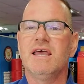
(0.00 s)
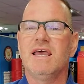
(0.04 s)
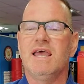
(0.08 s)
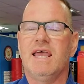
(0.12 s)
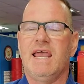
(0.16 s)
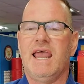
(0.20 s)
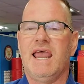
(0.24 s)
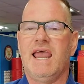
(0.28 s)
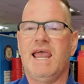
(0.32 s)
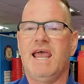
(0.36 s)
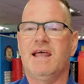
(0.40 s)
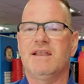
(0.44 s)

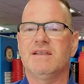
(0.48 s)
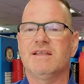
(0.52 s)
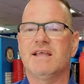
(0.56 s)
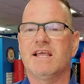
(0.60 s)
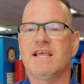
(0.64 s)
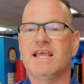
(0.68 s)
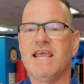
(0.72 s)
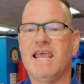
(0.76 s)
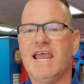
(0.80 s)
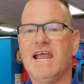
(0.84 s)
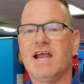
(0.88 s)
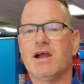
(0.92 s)
and
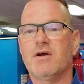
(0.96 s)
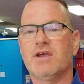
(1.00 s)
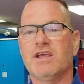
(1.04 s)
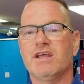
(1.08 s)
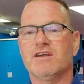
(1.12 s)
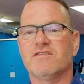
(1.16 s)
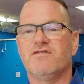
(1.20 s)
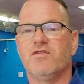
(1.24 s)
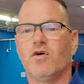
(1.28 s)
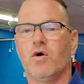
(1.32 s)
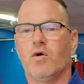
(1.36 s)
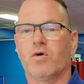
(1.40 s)
carry
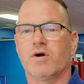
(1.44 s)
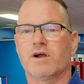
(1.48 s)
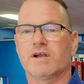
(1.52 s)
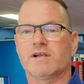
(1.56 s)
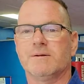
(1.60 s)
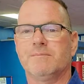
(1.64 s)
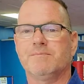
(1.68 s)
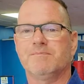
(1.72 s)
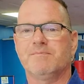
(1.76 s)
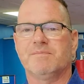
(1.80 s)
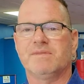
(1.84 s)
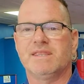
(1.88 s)
it forward.
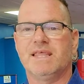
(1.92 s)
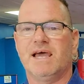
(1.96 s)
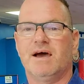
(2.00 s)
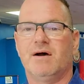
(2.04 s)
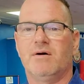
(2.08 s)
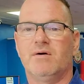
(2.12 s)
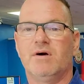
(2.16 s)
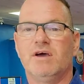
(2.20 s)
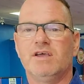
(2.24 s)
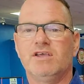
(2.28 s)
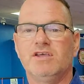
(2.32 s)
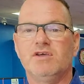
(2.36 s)

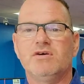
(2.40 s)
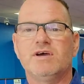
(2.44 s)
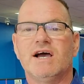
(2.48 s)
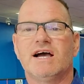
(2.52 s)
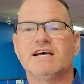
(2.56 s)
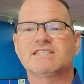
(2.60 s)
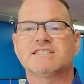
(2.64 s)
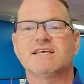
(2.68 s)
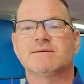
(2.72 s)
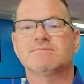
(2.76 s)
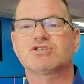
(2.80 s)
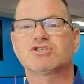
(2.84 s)
Now, you
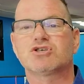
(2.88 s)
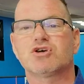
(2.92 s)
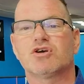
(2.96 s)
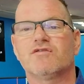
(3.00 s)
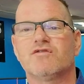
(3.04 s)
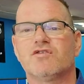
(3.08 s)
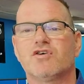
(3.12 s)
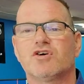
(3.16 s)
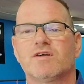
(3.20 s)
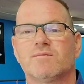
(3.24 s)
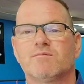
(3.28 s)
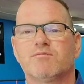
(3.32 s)
guys, I'm sure, have
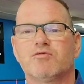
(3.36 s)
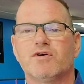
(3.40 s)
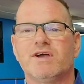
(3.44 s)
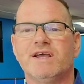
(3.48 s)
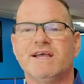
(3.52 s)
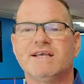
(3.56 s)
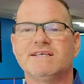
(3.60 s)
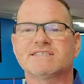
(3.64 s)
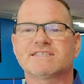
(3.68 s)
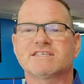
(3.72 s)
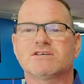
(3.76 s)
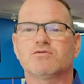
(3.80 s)
heard of
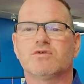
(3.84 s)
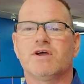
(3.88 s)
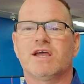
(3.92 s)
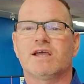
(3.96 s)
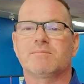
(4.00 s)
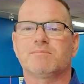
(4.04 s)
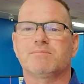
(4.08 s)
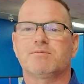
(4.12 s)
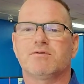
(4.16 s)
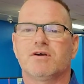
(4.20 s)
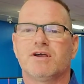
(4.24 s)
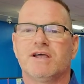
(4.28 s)
praise,
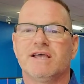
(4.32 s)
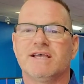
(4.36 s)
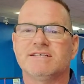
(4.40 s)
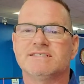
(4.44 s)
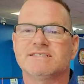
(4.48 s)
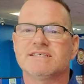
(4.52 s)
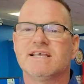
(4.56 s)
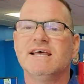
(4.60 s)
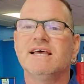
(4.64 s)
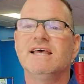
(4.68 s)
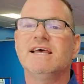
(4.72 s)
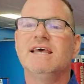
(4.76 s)
correct
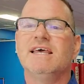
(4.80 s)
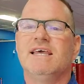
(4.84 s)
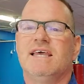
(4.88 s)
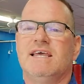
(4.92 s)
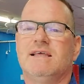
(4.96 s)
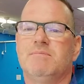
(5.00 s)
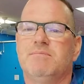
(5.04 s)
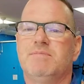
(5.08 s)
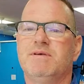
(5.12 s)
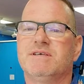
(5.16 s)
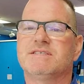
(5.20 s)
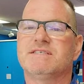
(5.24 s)
praise.
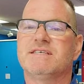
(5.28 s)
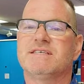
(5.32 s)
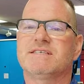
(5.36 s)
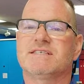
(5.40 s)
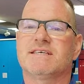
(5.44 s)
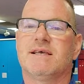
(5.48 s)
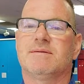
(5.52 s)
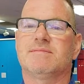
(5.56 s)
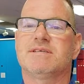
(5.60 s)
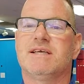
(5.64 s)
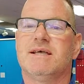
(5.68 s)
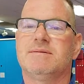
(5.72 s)
In business,
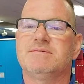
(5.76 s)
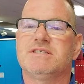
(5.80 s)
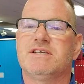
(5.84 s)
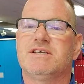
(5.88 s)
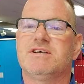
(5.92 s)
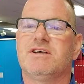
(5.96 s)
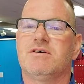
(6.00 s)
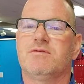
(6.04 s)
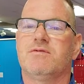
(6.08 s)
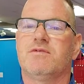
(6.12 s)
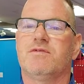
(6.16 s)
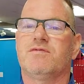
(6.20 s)
sometimes you
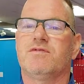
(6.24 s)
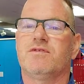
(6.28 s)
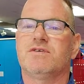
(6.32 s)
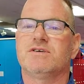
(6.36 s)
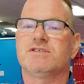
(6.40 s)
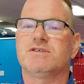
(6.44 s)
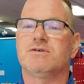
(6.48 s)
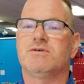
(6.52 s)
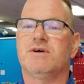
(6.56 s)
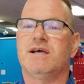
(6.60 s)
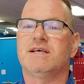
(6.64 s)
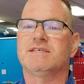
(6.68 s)
hear it referred
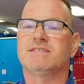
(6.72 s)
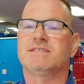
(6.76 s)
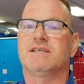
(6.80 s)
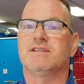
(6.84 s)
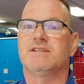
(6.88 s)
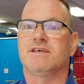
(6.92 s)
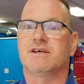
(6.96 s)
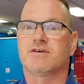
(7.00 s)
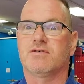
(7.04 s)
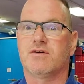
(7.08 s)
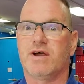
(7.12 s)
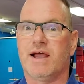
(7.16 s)
to as
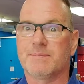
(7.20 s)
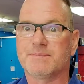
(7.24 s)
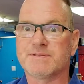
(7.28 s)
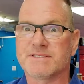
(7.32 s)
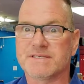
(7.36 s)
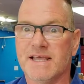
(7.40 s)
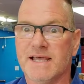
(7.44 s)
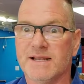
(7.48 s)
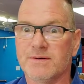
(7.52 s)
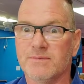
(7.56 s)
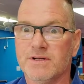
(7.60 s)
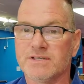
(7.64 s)
the crap
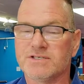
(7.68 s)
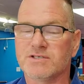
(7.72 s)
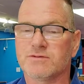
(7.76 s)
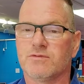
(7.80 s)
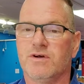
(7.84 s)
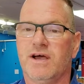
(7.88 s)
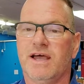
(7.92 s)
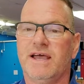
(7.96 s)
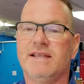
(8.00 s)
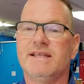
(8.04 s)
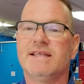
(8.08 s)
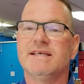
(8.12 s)
sandwich,
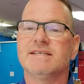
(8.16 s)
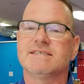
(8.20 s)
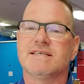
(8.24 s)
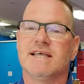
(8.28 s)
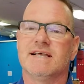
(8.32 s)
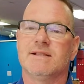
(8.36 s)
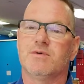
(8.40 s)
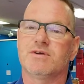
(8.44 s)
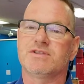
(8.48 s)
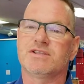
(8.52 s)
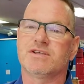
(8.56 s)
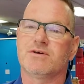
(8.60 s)
right? Tell
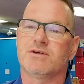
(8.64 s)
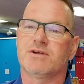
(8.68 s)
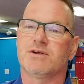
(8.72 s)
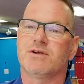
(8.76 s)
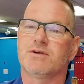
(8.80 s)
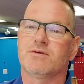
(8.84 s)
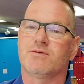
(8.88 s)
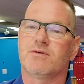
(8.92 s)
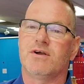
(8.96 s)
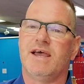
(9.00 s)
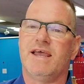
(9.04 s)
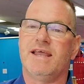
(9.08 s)
them what they're doing
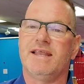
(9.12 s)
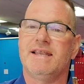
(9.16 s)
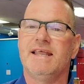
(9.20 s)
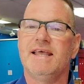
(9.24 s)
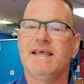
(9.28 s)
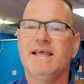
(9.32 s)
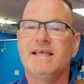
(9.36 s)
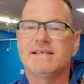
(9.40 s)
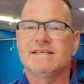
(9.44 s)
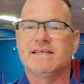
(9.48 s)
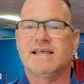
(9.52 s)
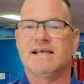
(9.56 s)
right,
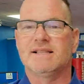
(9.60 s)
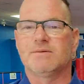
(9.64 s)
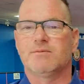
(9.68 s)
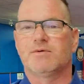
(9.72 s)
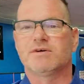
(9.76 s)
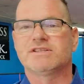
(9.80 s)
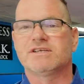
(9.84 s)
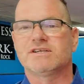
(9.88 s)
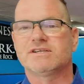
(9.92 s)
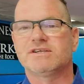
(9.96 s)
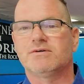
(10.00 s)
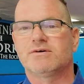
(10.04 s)
tell them
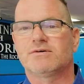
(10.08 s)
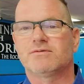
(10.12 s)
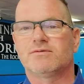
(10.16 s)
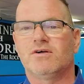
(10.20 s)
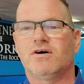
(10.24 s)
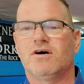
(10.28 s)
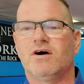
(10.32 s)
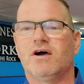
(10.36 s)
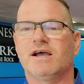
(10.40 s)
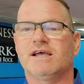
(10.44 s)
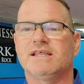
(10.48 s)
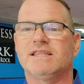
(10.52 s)
what they're doing
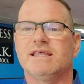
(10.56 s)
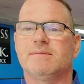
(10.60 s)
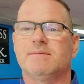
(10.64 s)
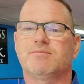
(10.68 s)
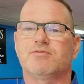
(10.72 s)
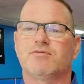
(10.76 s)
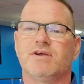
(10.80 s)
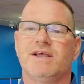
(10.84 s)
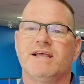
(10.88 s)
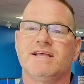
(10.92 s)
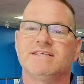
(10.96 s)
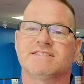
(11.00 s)
wrong, and then
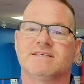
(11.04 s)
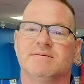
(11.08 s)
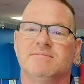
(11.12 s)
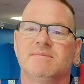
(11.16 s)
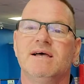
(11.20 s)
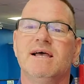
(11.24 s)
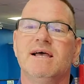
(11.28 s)
praise them.